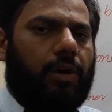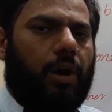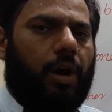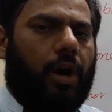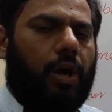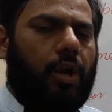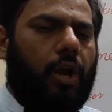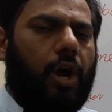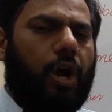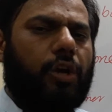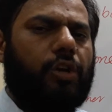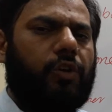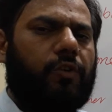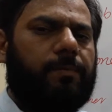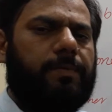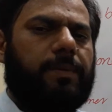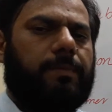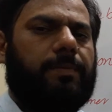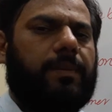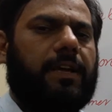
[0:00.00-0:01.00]
A lot of
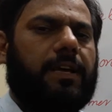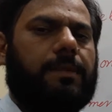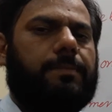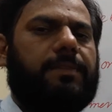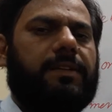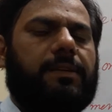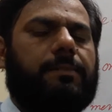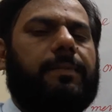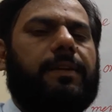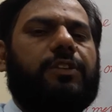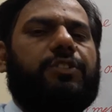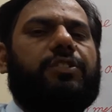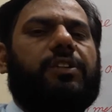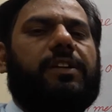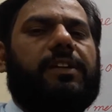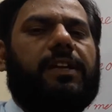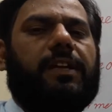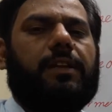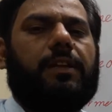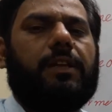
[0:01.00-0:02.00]
people are being mentioned
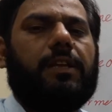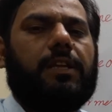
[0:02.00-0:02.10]
here.